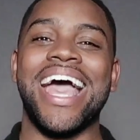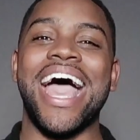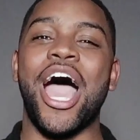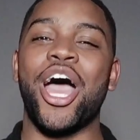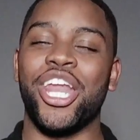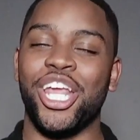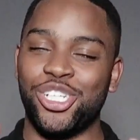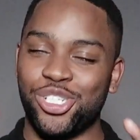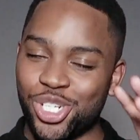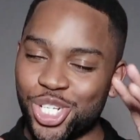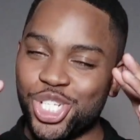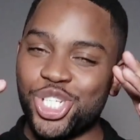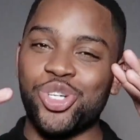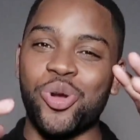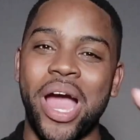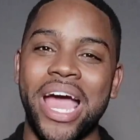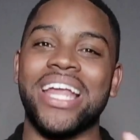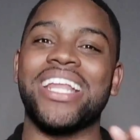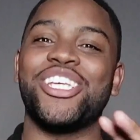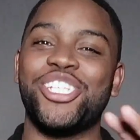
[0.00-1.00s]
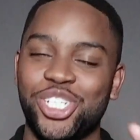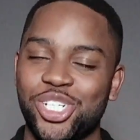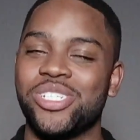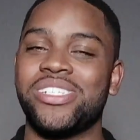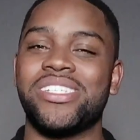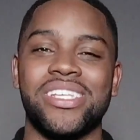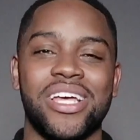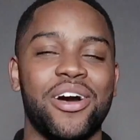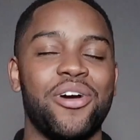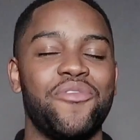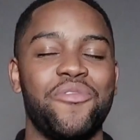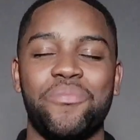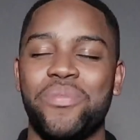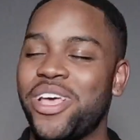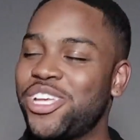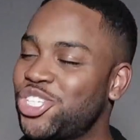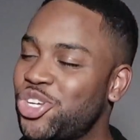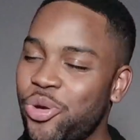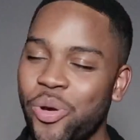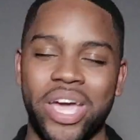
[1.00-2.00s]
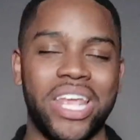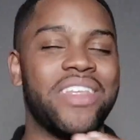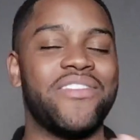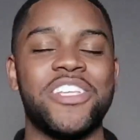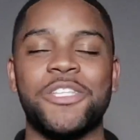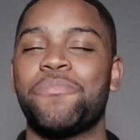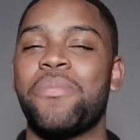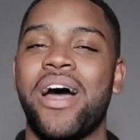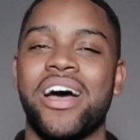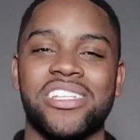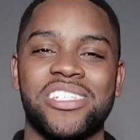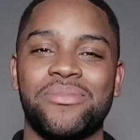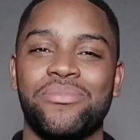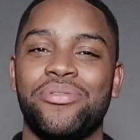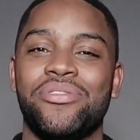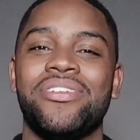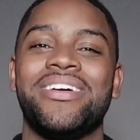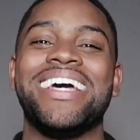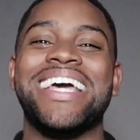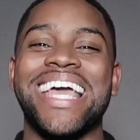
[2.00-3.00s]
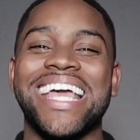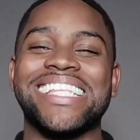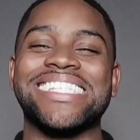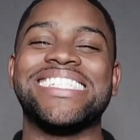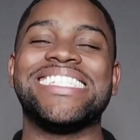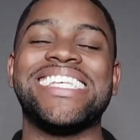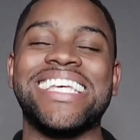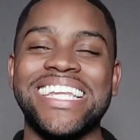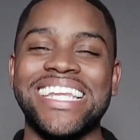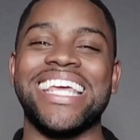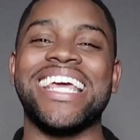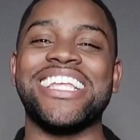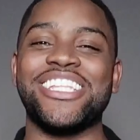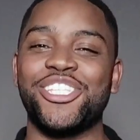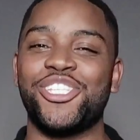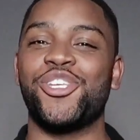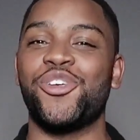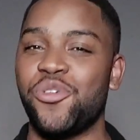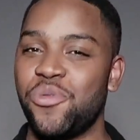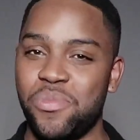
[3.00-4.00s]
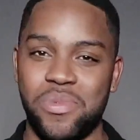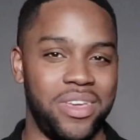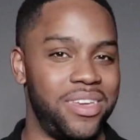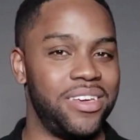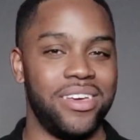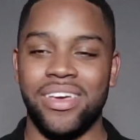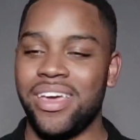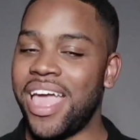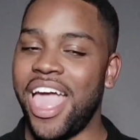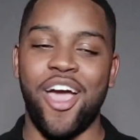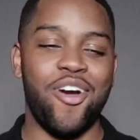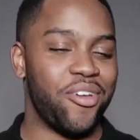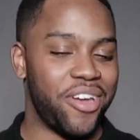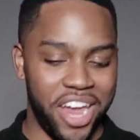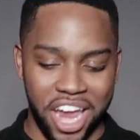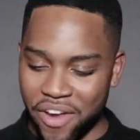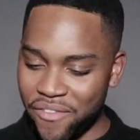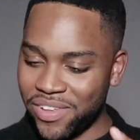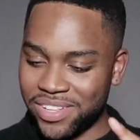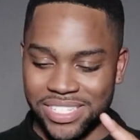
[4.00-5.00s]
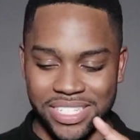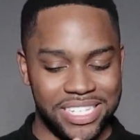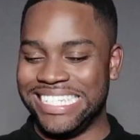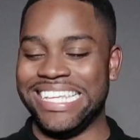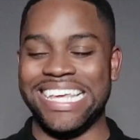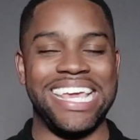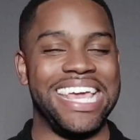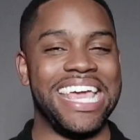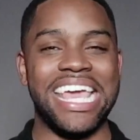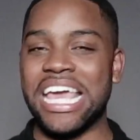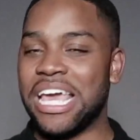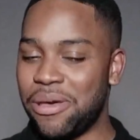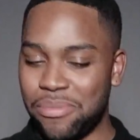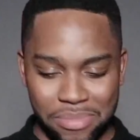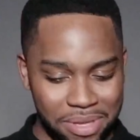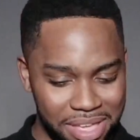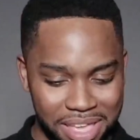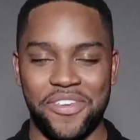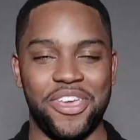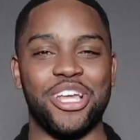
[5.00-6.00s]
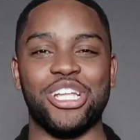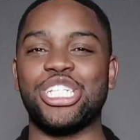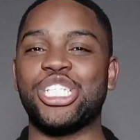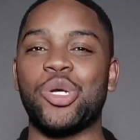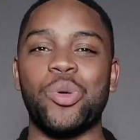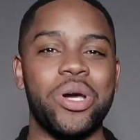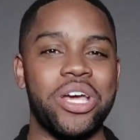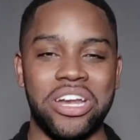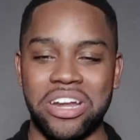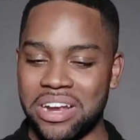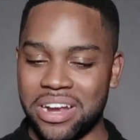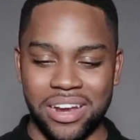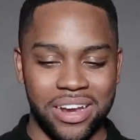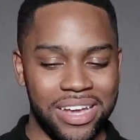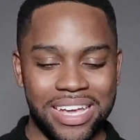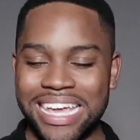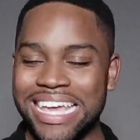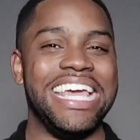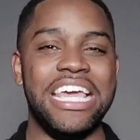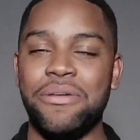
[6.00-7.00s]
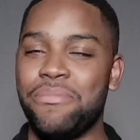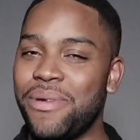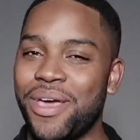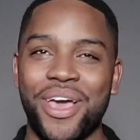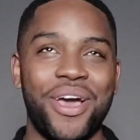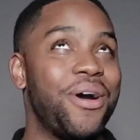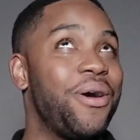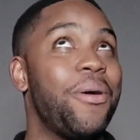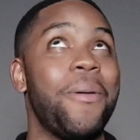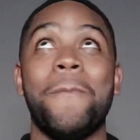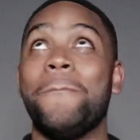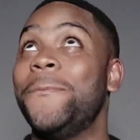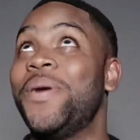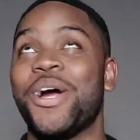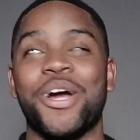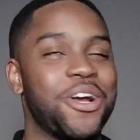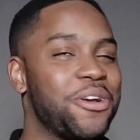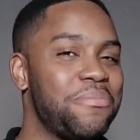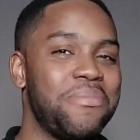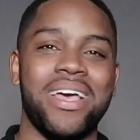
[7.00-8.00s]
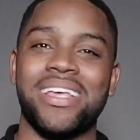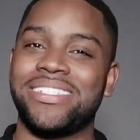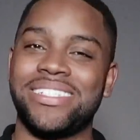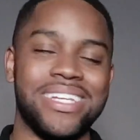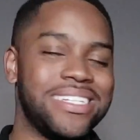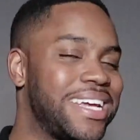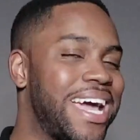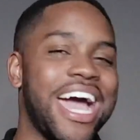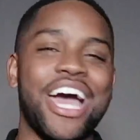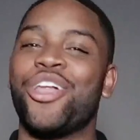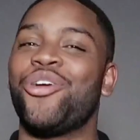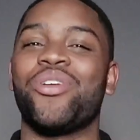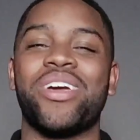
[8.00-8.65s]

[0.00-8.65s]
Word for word: I need you to try this yourself, be as creative as possible, and send it to me. I don't care if it's DM, via Twitter, email, bird message, I